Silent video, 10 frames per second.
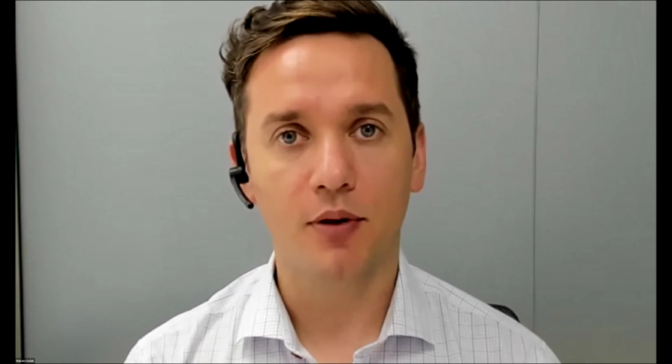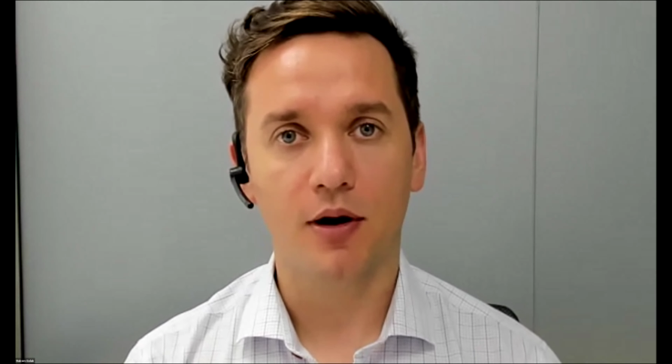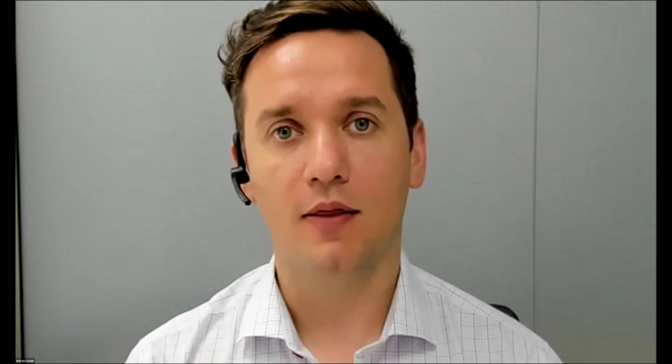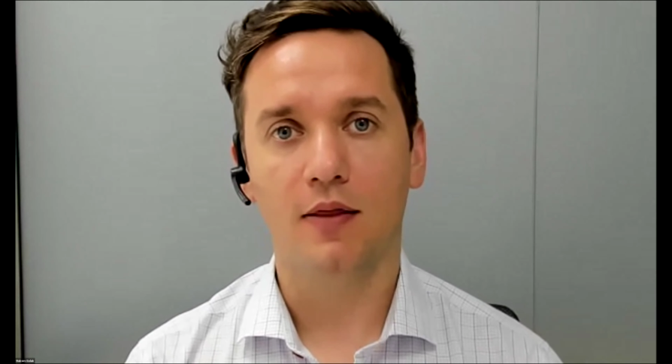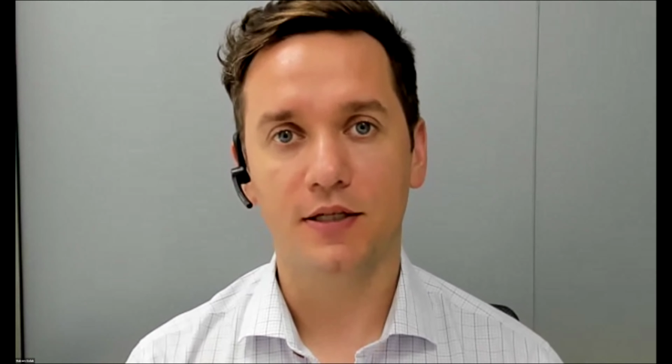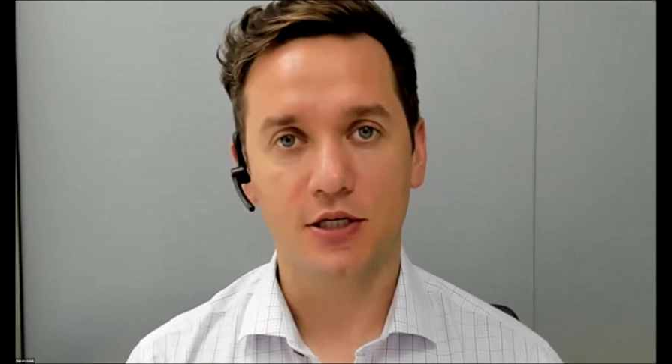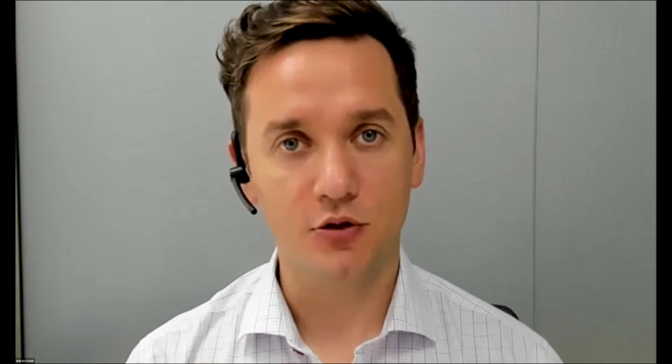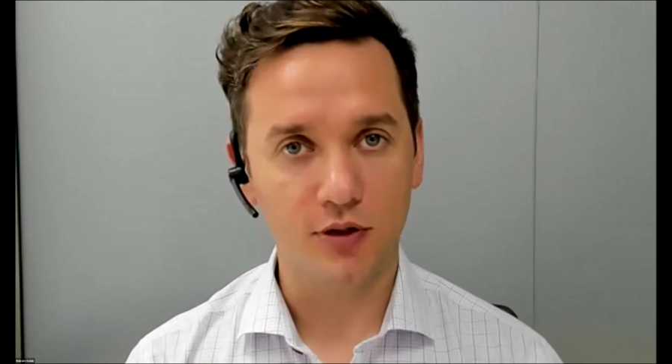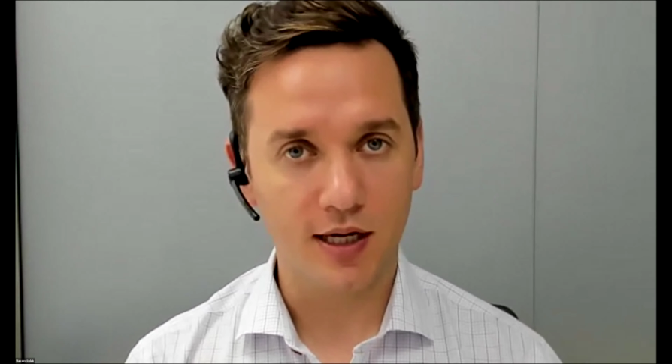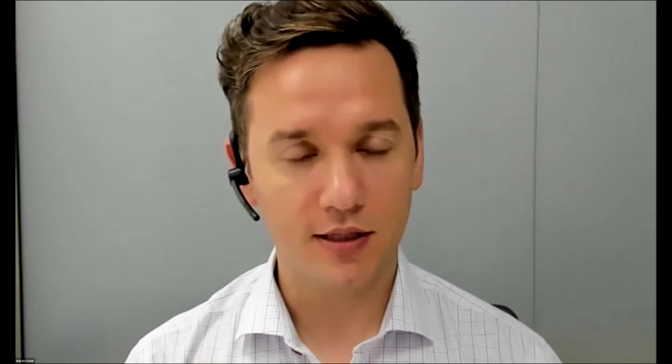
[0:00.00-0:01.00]
that
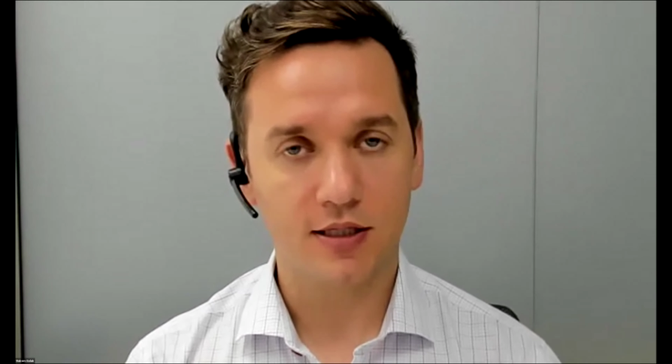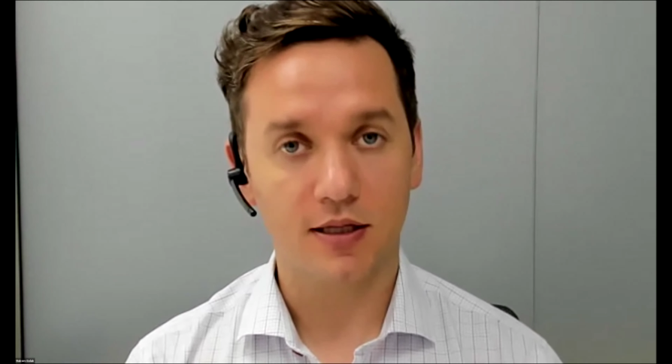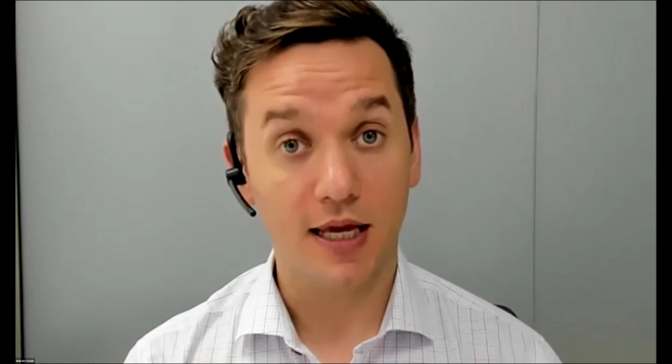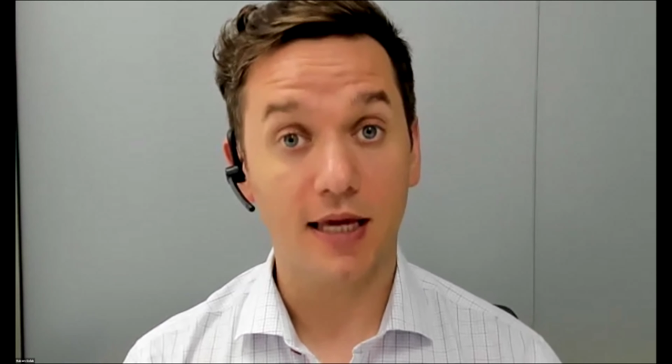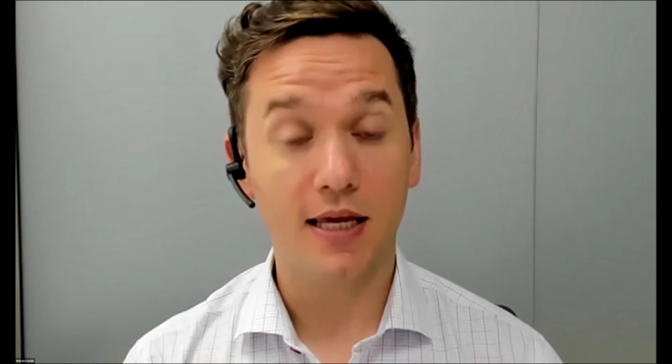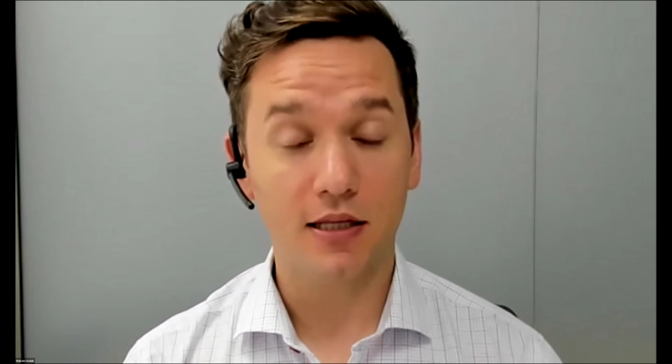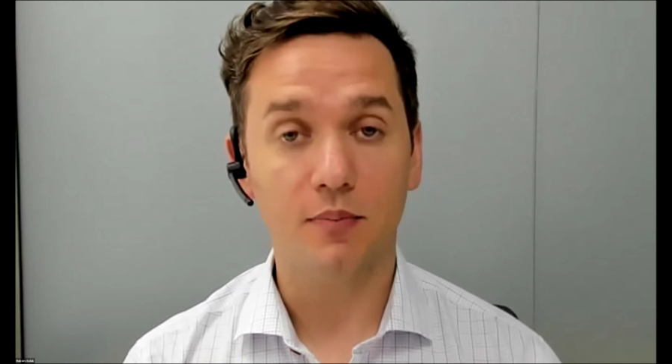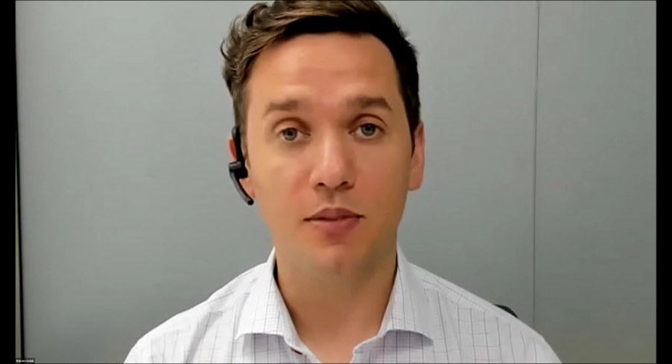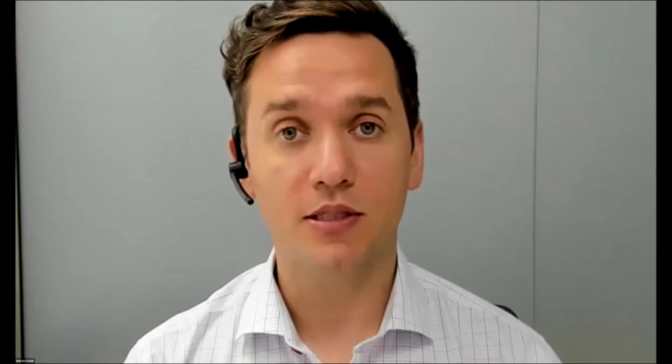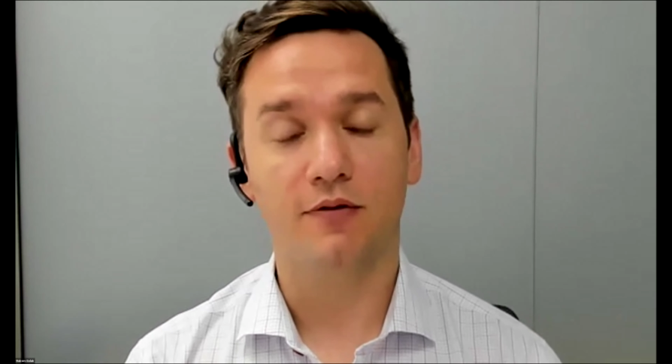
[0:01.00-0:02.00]
they get the
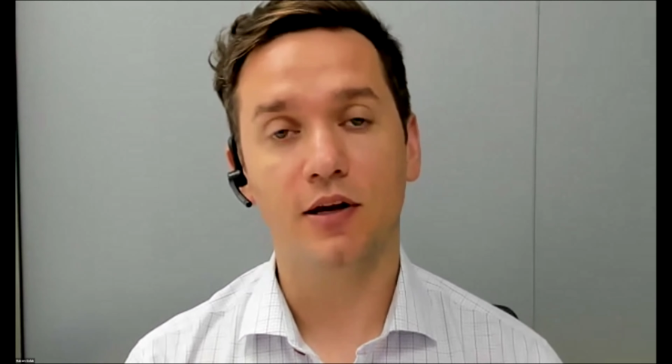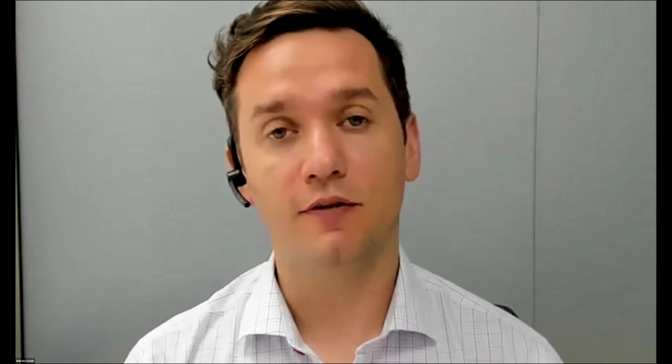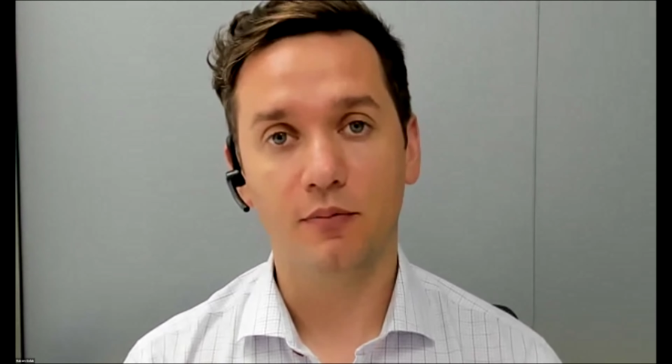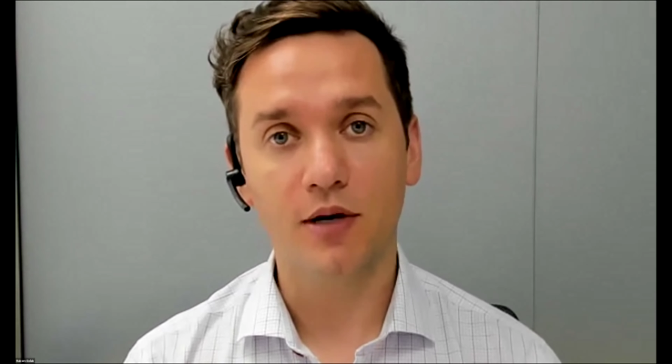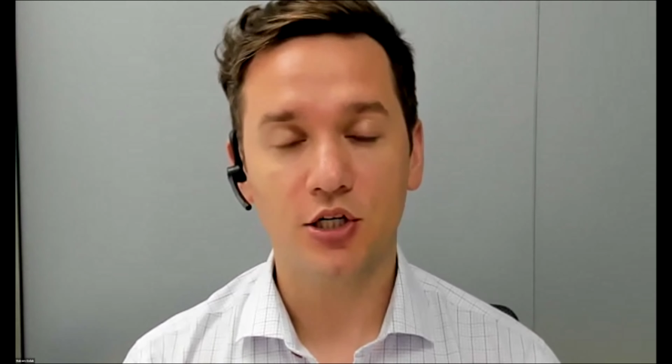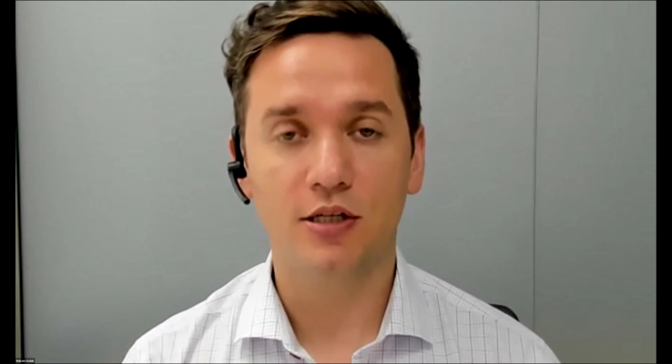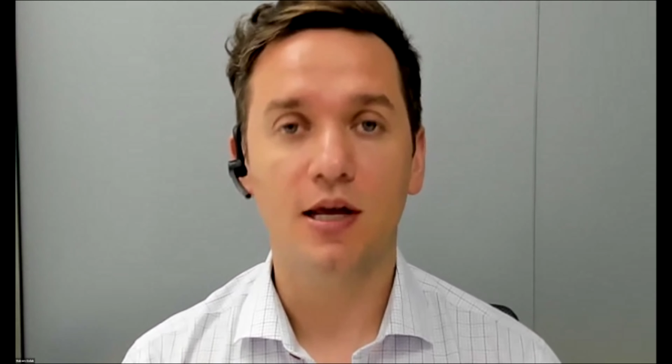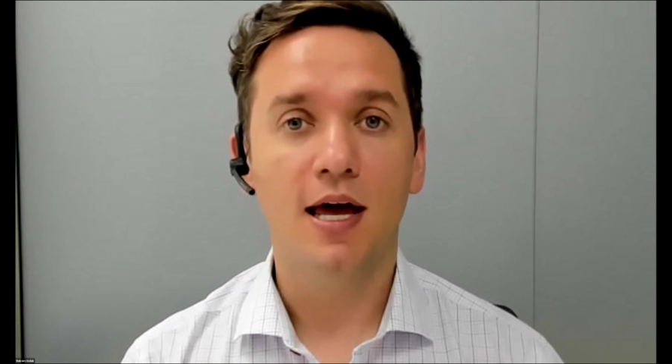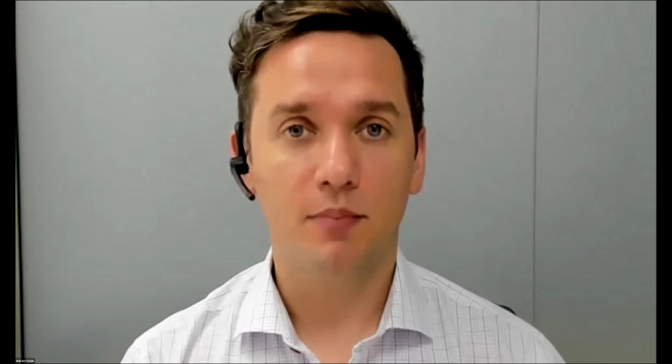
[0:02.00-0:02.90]
piece of information,